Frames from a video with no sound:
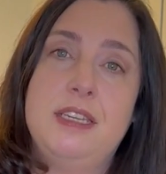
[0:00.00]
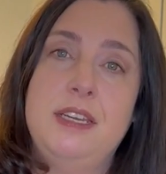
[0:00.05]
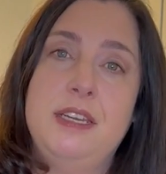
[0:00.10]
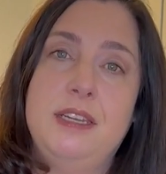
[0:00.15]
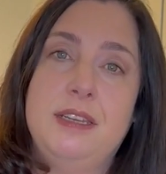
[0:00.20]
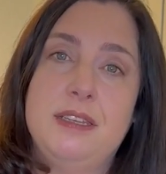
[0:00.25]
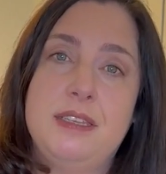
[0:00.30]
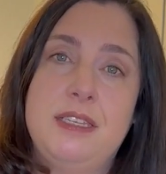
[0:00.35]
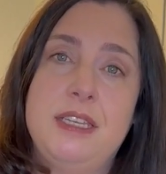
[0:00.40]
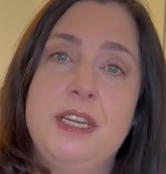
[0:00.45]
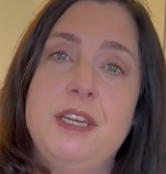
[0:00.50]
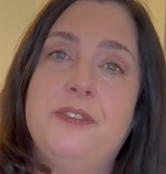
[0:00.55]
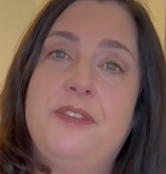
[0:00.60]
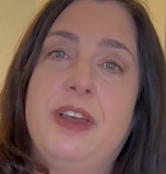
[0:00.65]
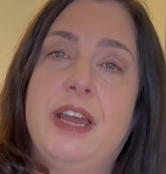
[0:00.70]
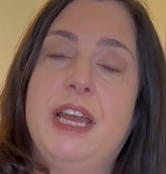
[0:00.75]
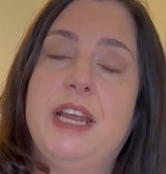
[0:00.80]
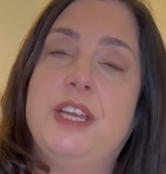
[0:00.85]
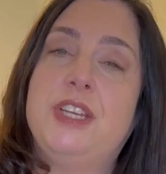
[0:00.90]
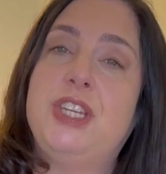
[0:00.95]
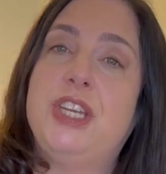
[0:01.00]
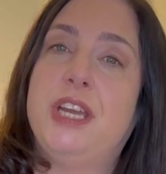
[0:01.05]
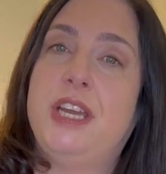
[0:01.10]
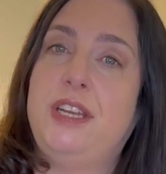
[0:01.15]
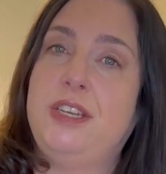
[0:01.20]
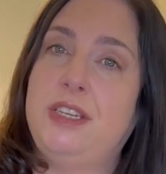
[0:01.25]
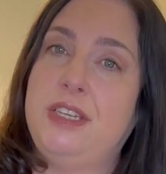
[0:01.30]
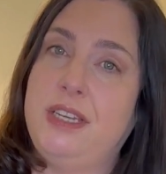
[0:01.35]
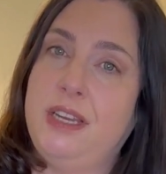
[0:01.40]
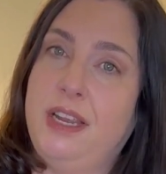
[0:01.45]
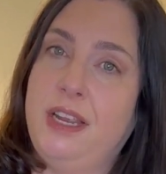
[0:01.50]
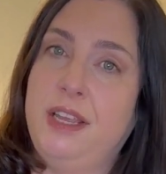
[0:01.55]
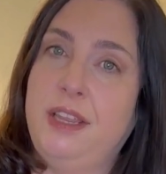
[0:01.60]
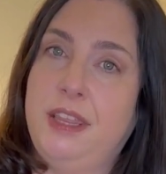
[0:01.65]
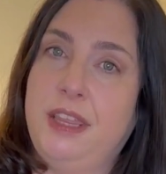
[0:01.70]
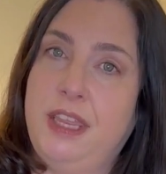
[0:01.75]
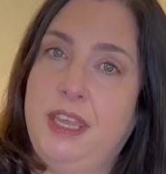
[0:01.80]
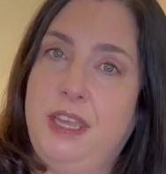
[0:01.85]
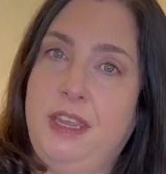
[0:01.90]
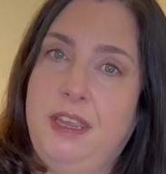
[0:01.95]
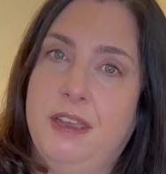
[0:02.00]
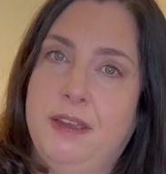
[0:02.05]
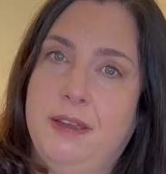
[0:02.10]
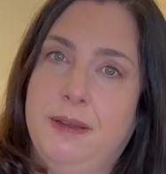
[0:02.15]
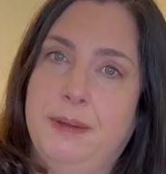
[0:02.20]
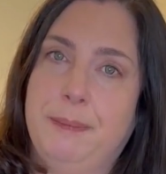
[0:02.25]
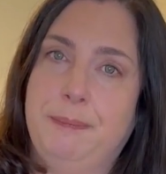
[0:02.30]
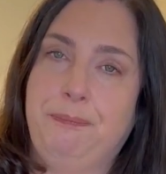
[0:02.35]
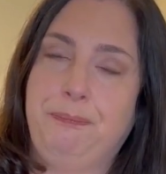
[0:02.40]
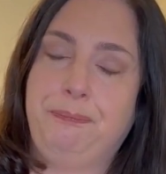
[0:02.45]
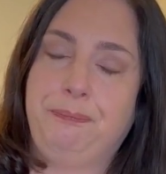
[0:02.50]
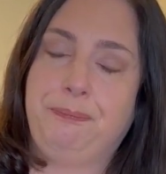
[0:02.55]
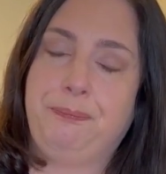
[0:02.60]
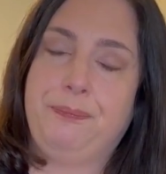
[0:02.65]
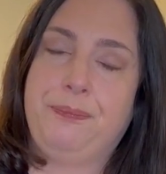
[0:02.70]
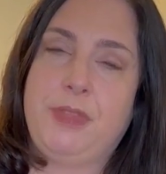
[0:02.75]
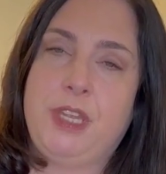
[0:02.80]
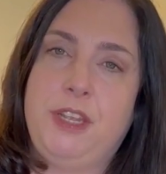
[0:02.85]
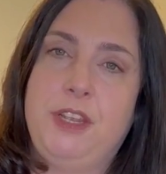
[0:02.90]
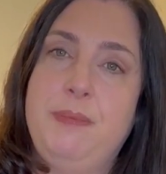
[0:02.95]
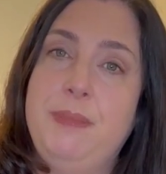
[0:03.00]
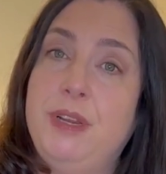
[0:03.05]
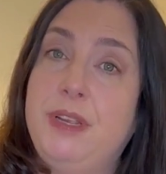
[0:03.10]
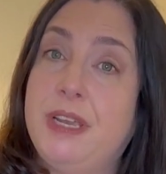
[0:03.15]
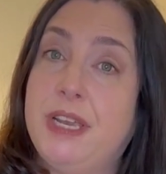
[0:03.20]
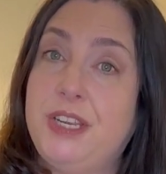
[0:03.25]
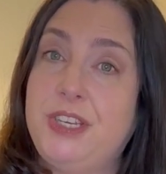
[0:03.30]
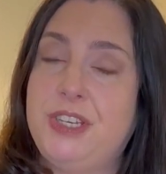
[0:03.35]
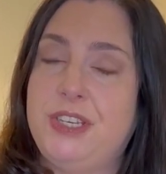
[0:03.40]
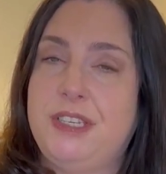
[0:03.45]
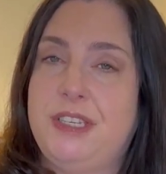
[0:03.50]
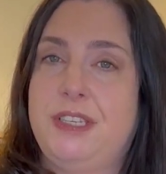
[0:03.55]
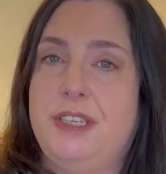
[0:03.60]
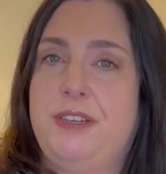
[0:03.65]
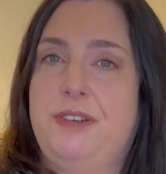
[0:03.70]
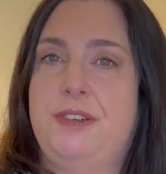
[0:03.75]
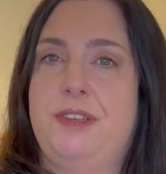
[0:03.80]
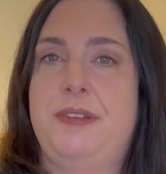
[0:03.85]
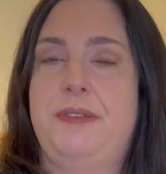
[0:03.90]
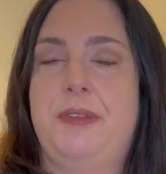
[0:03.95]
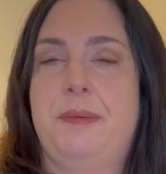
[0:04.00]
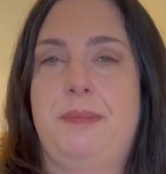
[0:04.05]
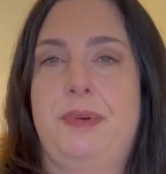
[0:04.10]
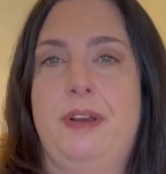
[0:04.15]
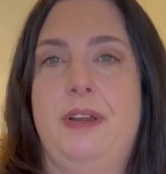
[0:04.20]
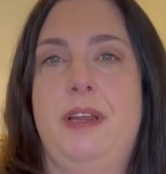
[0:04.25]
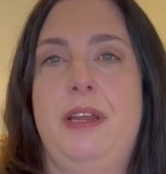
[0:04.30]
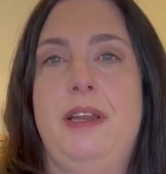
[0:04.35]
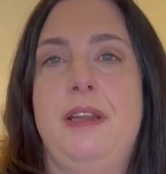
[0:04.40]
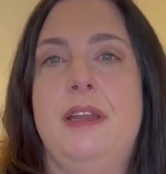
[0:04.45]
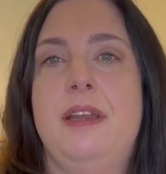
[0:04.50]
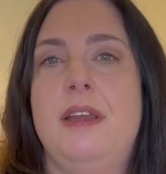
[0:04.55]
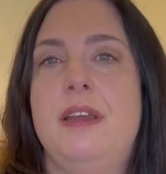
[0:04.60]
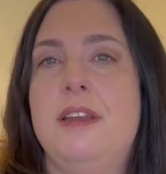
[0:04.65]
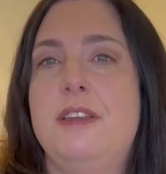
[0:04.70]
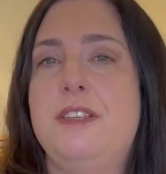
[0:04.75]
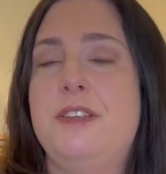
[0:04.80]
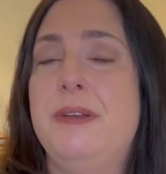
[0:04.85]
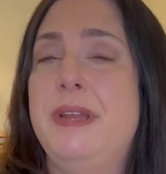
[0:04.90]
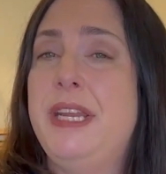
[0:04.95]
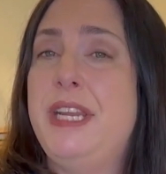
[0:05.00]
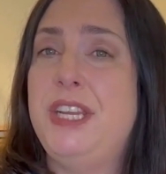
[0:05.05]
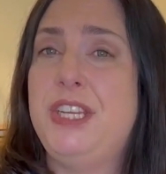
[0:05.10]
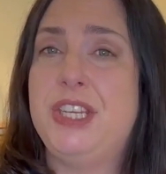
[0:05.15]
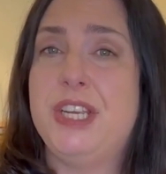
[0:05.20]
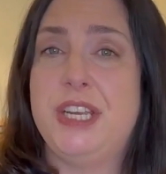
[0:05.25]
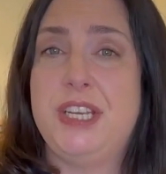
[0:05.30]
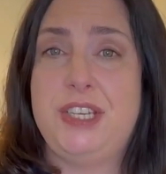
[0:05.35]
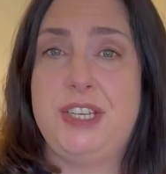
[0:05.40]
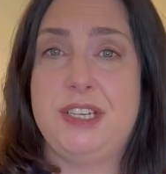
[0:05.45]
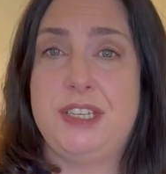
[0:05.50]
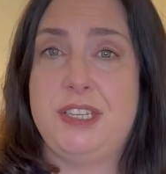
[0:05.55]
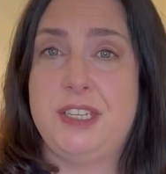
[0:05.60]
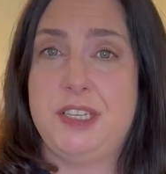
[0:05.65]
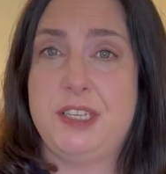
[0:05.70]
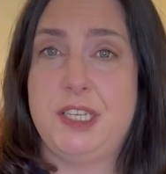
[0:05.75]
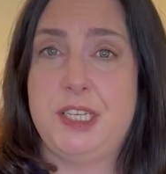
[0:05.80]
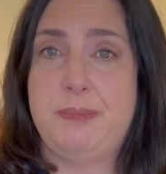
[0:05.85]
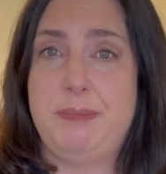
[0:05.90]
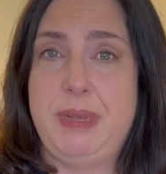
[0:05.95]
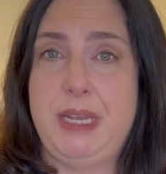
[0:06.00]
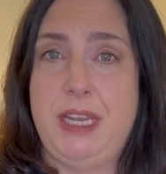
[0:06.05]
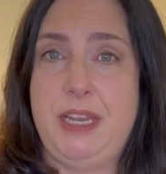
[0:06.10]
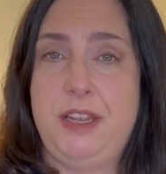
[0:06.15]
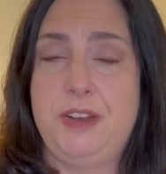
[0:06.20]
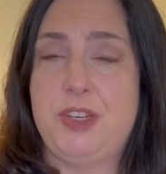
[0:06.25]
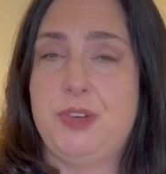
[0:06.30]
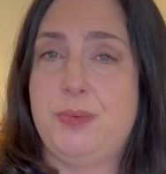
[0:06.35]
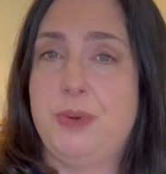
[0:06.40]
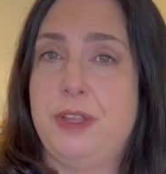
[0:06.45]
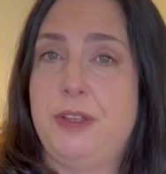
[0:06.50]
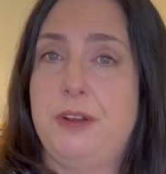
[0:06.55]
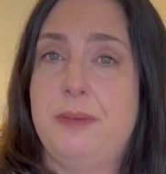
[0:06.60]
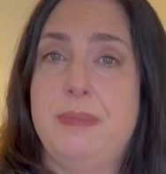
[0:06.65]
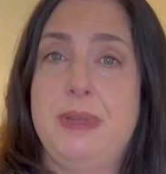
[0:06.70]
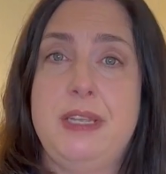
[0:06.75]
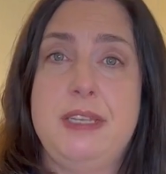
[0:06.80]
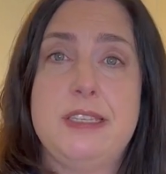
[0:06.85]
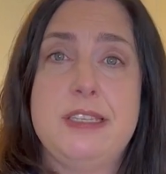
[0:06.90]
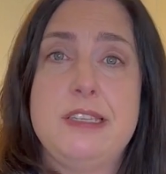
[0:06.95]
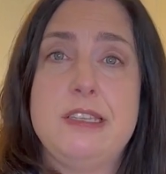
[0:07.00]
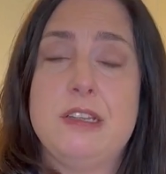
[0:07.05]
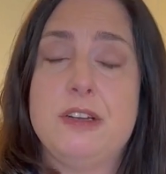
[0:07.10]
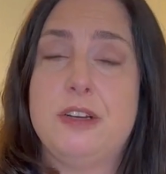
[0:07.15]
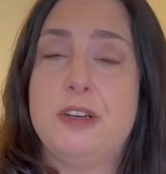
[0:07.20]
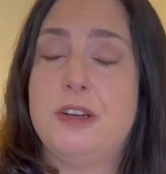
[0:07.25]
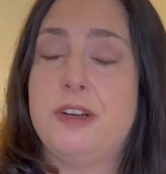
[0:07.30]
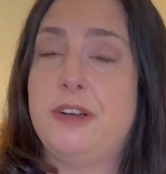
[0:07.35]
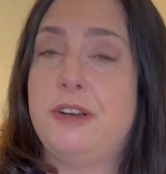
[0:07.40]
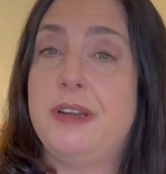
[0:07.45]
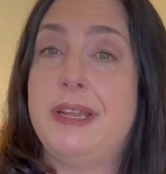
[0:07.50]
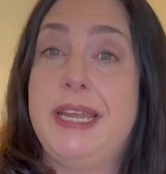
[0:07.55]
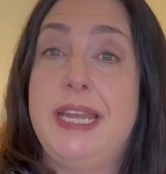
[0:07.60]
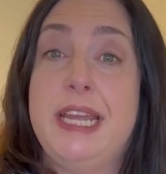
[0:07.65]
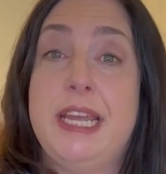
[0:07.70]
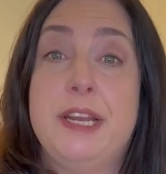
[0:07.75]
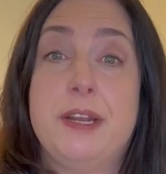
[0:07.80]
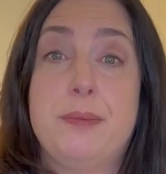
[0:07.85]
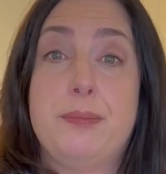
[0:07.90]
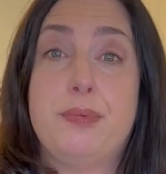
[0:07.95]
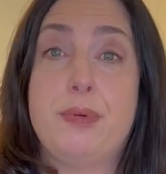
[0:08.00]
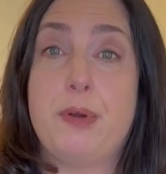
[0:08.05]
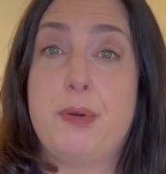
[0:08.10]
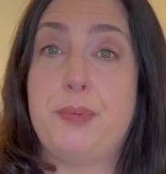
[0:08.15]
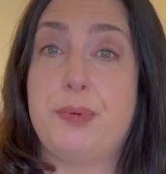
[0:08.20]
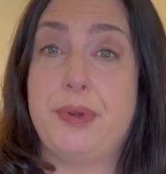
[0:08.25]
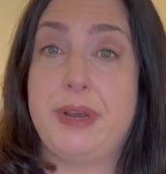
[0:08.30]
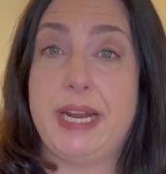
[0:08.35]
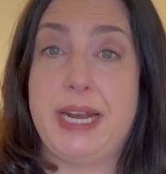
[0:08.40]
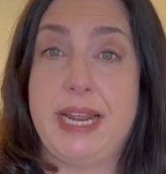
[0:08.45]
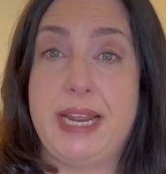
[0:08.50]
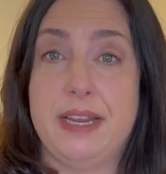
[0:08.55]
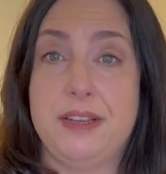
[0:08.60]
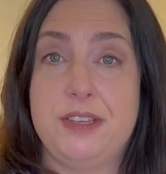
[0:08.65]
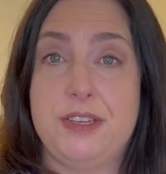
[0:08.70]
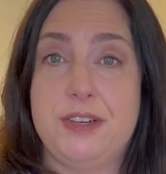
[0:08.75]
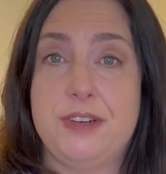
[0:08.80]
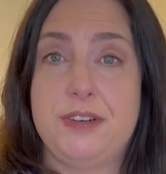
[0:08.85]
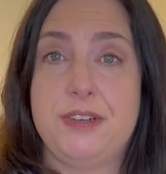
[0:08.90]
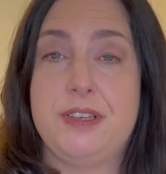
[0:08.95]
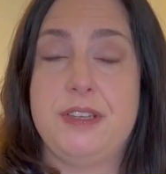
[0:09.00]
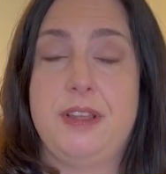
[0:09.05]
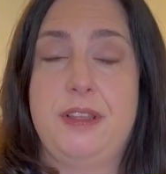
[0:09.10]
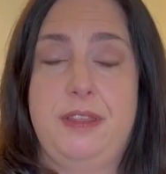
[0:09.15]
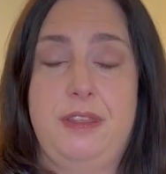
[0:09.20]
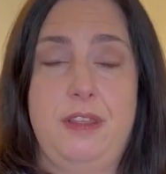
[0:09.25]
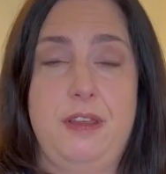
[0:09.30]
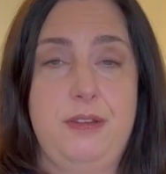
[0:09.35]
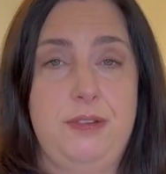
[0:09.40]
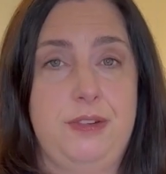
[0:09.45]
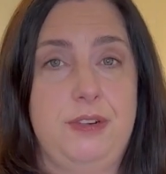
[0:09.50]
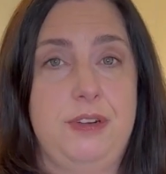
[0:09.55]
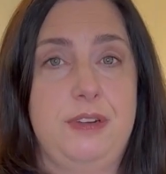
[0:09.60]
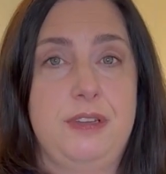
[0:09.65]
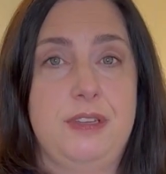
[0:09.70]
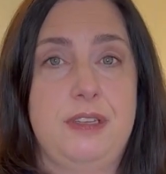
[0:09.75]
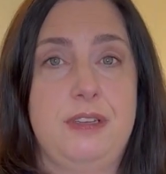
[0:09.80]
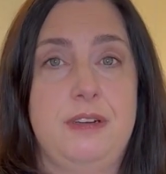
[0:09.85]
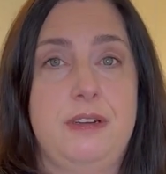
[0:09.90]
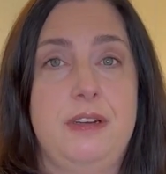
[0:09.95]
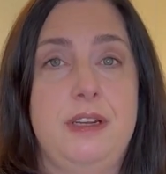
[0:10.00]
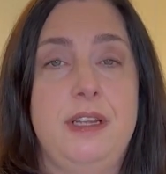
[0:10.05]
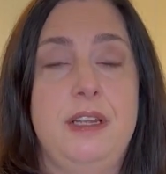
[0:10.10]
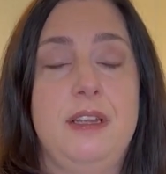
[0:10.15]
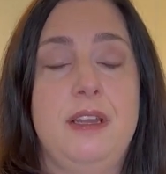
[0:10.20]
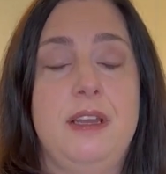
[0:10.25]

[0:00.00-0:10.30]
signifying a change in the communication centers of the brain. So any changes in speech, whether it be slurred, inappropriate answers, those are concerning.